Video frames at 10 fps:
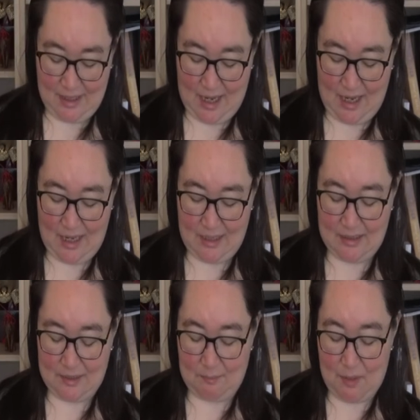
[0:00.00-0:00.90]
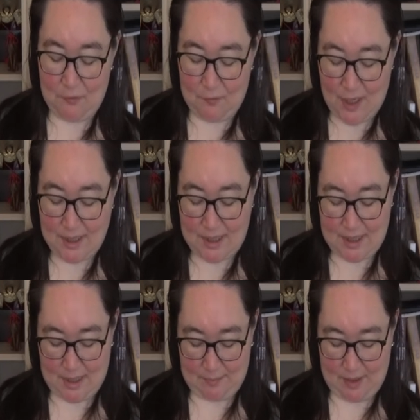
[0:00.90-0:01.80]
and my first
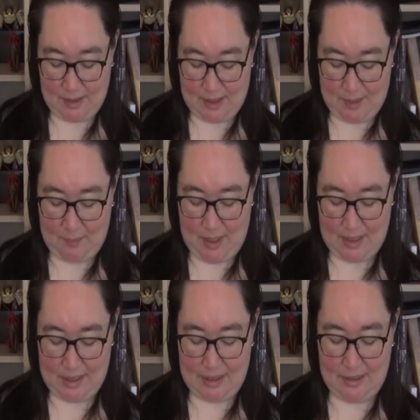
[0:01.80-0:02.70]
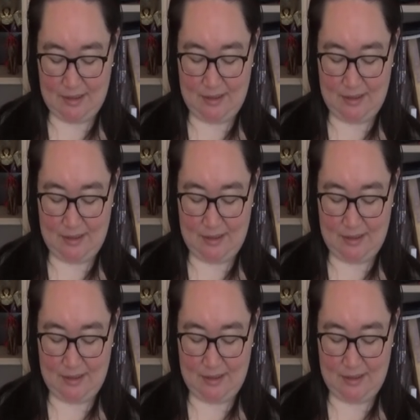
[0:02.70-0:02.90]
attempt at that pattern